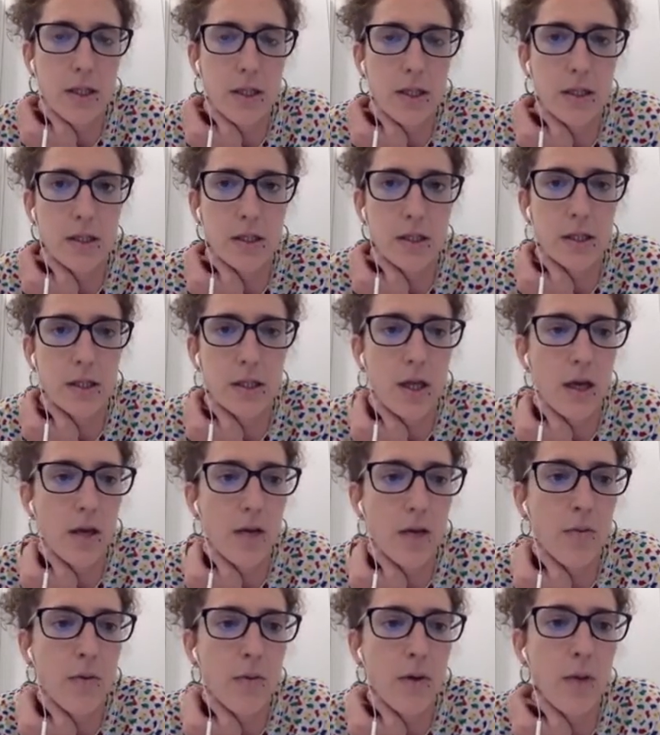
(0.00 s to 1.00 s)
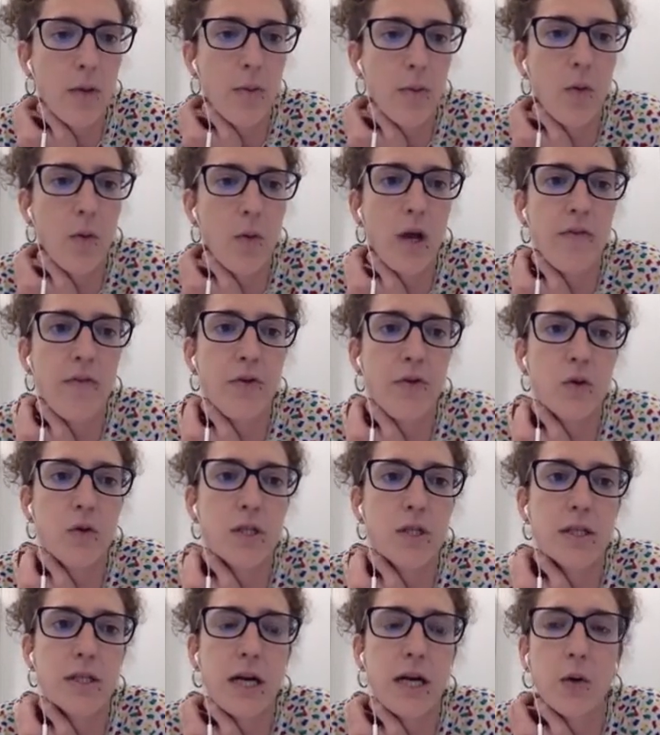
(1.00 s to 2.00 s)
scheme. I mean, we have to
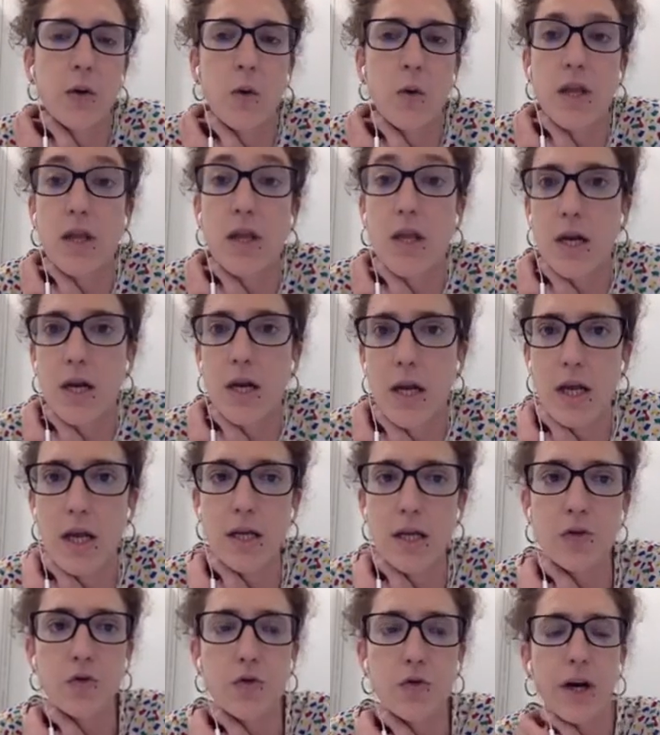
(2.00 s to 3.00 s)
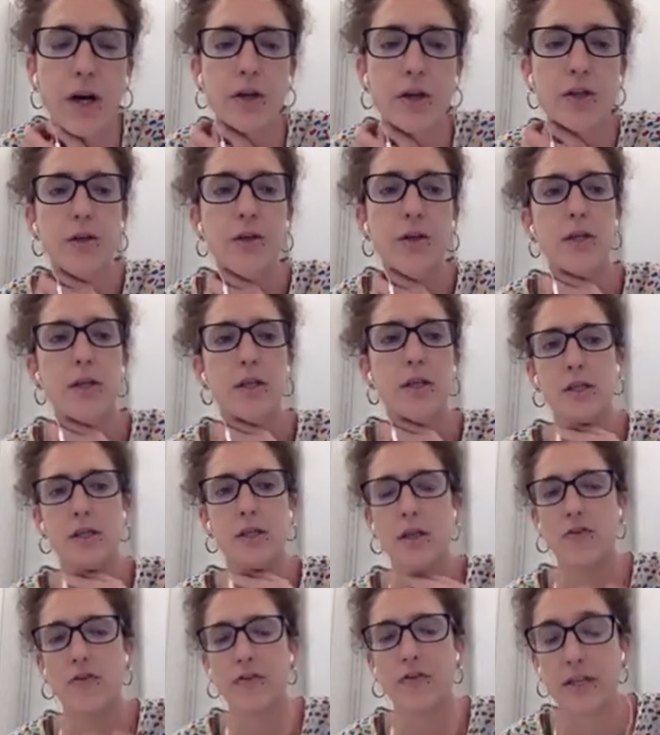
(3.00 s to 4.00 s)
start with DNA extraction. This is
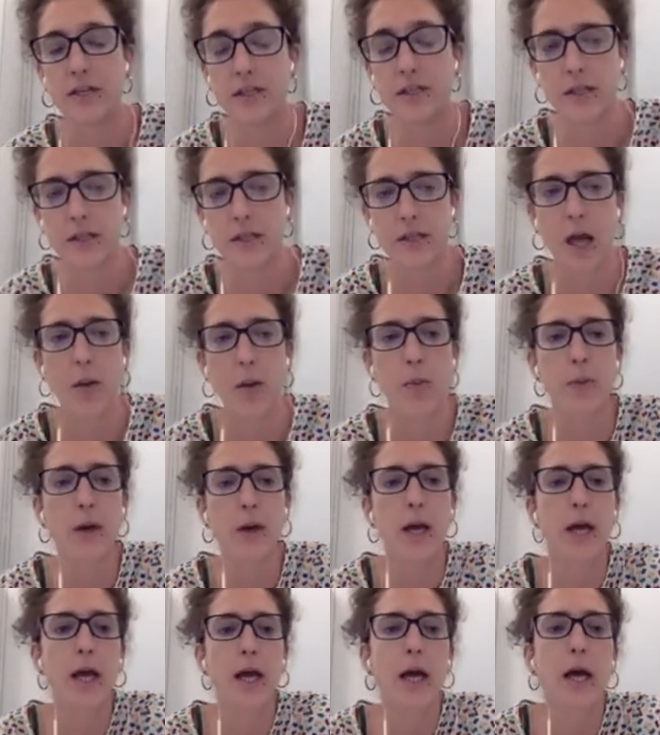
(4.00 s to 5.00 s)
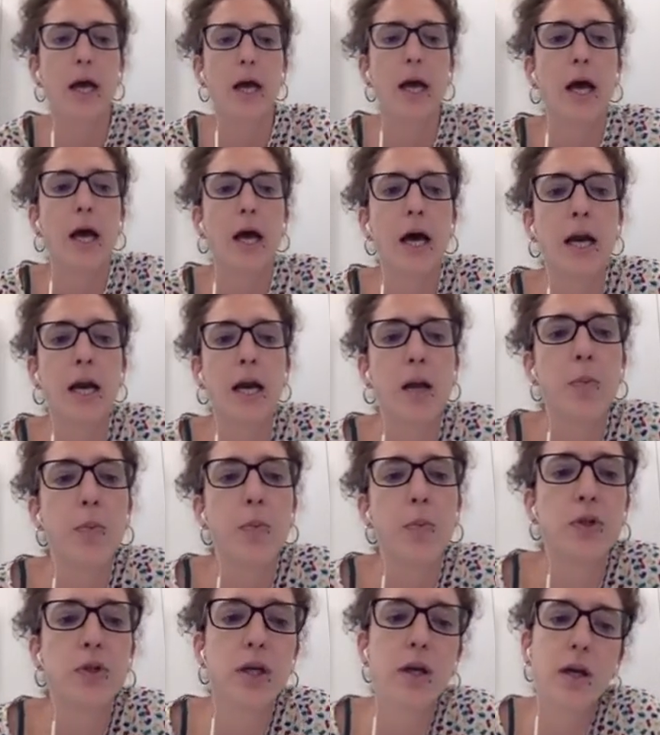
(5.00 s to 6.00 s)
the first step. And I
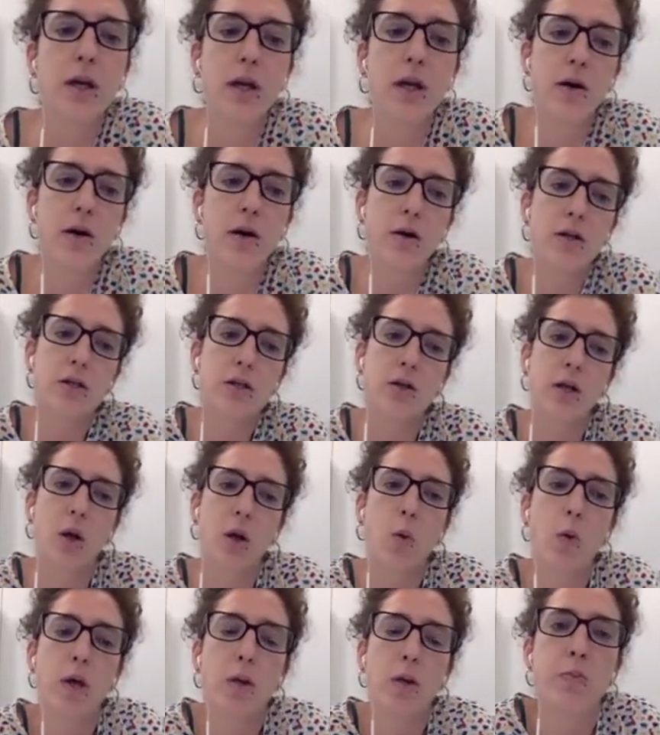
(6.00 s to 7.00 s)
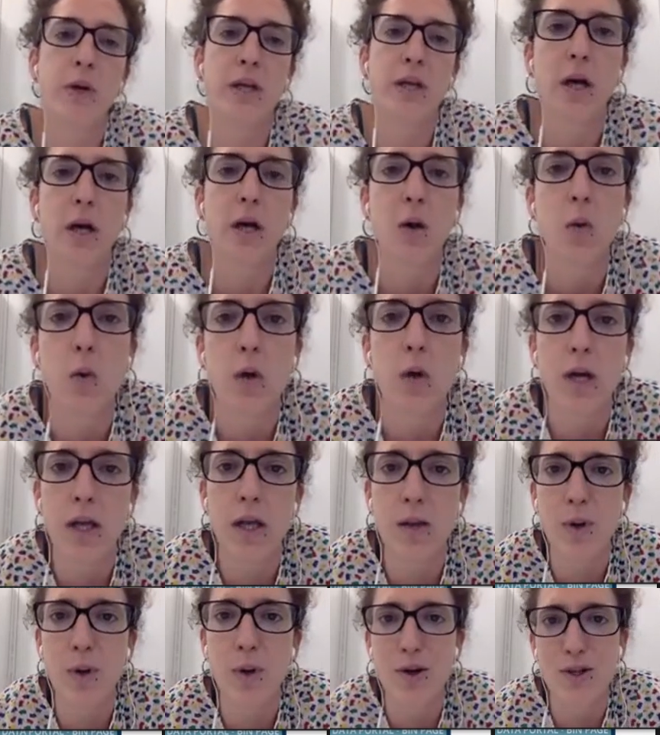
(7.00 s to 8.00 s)
put in here also the equipment that we
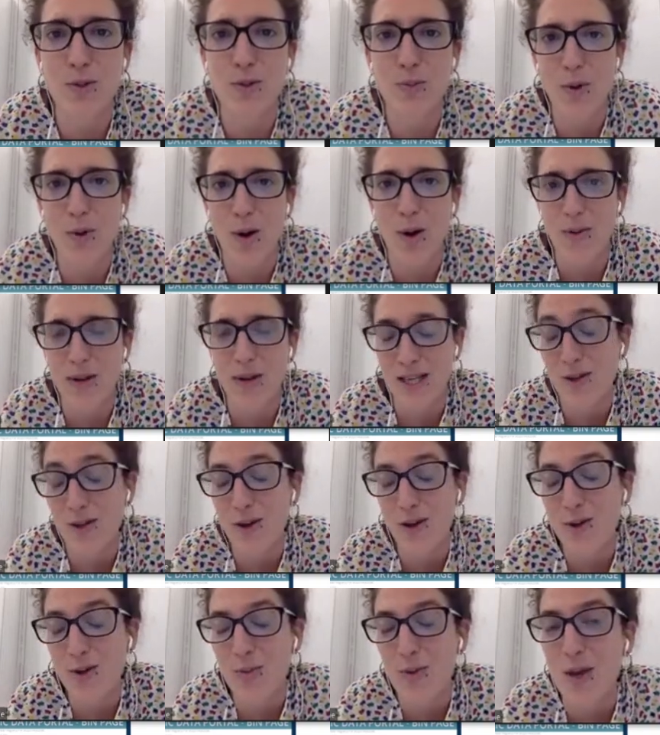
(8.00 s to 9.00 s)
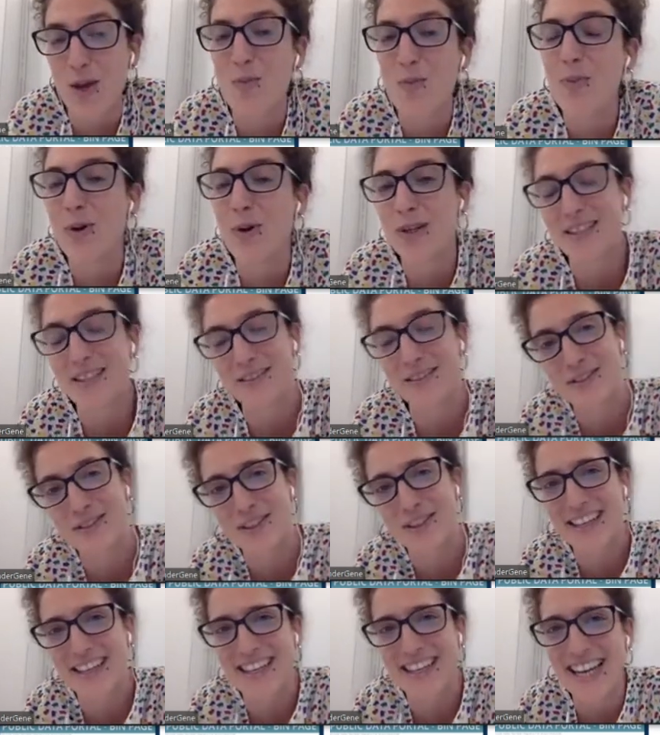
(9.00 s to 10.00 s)
need, because it's going to be important
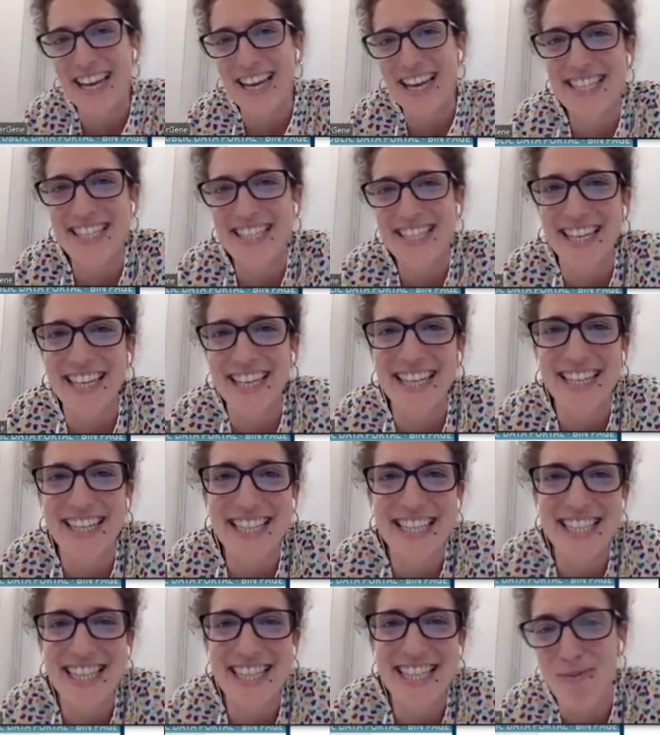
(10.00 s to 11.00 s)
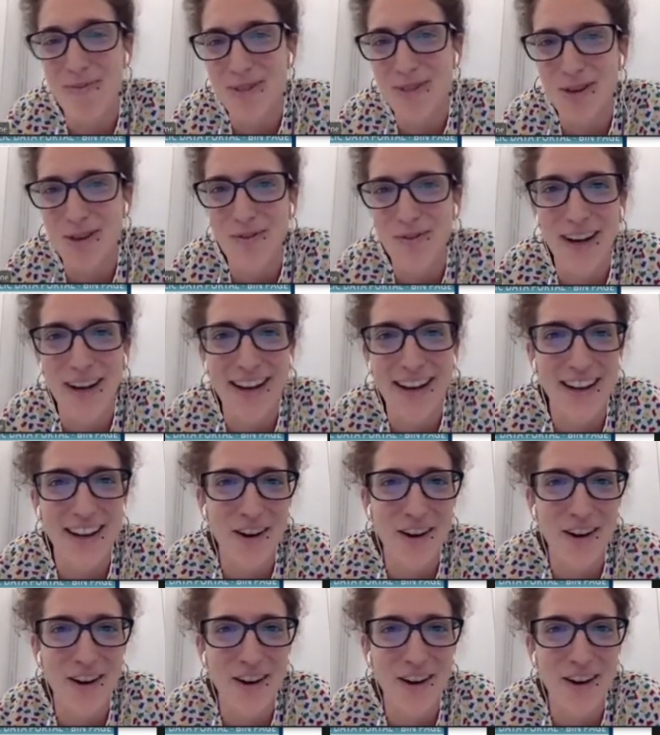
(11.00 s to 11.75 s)
for the next steps of my